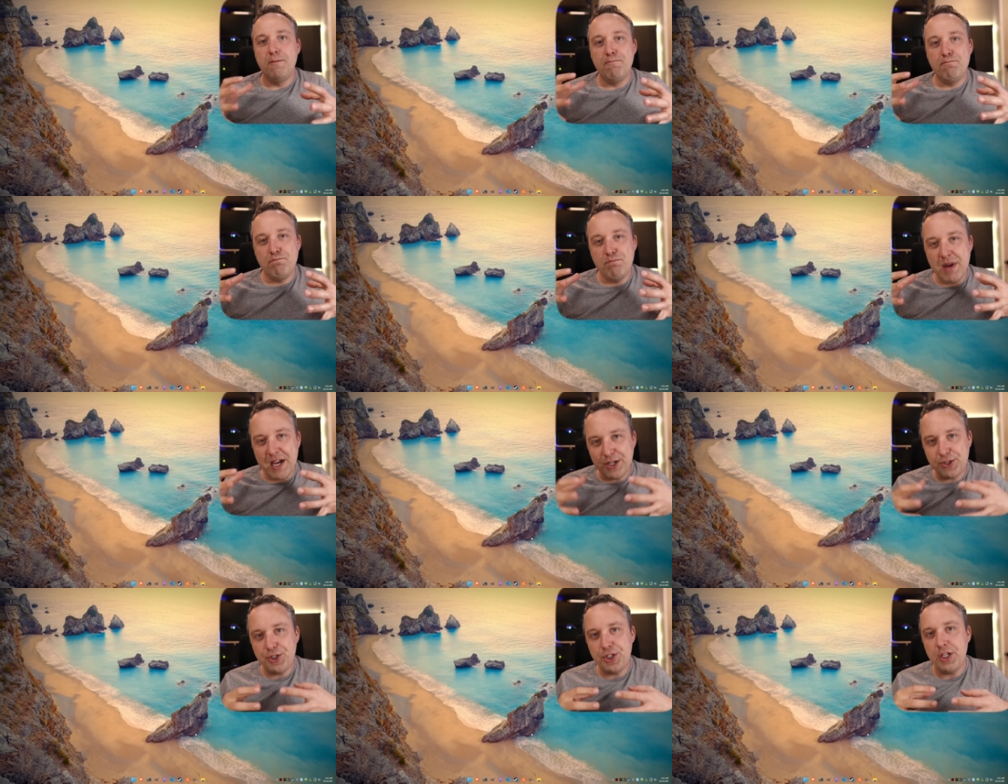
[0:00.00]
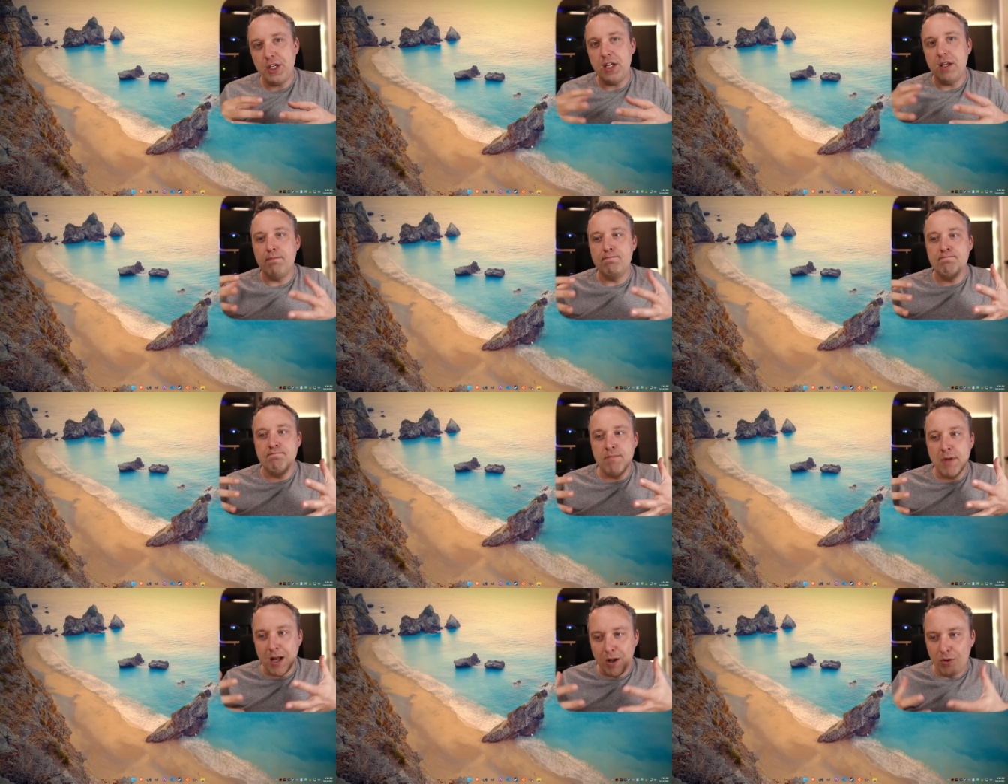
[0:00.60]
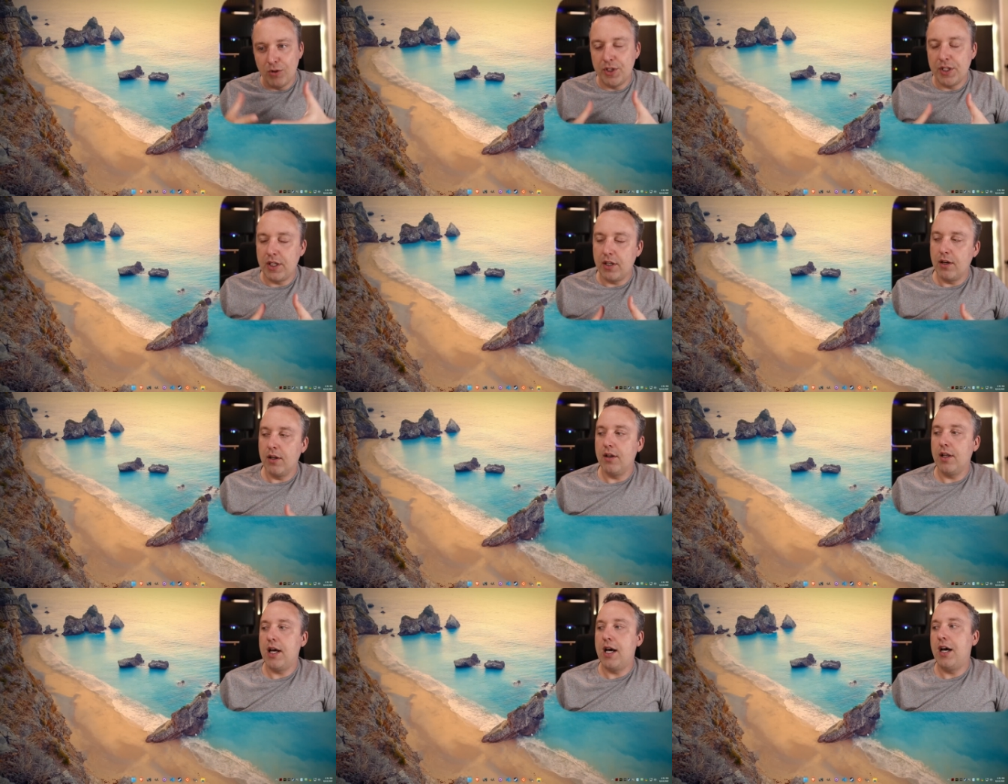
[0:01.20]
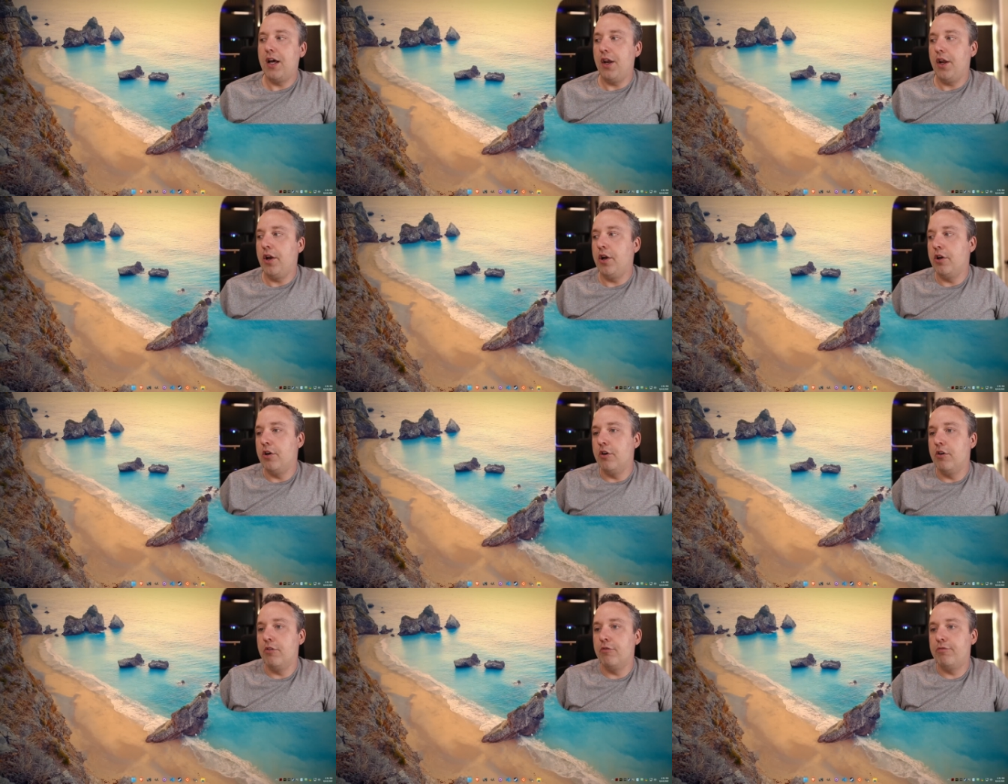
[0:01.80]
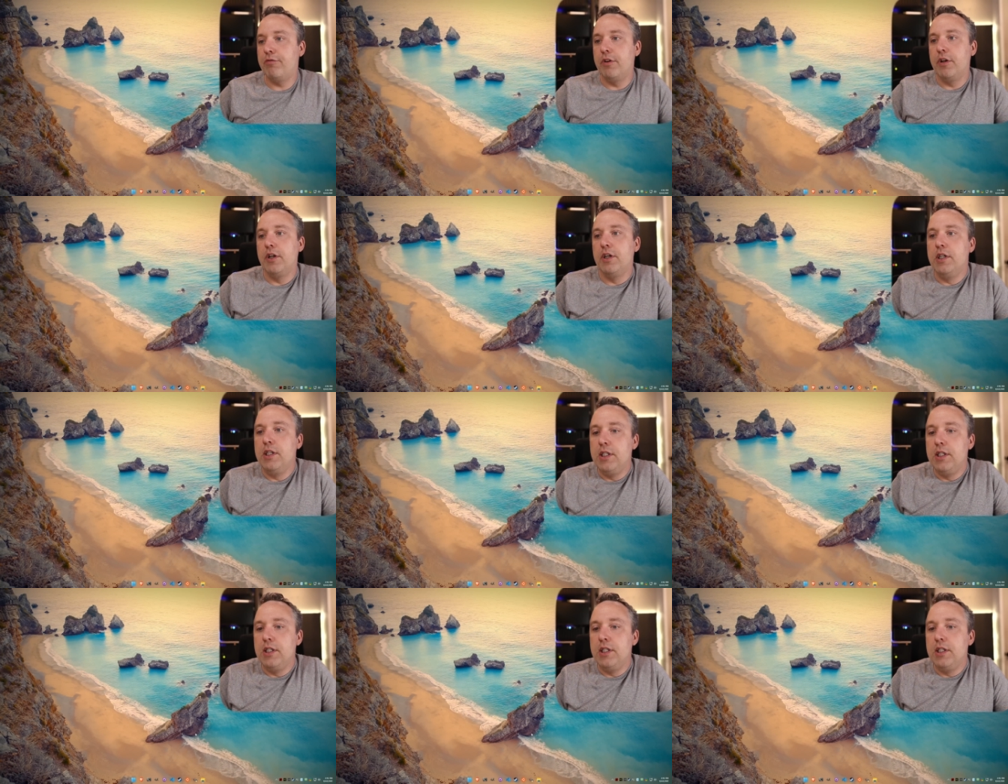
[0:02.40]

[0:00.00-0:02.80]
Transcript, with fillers: meshing and melding a lot of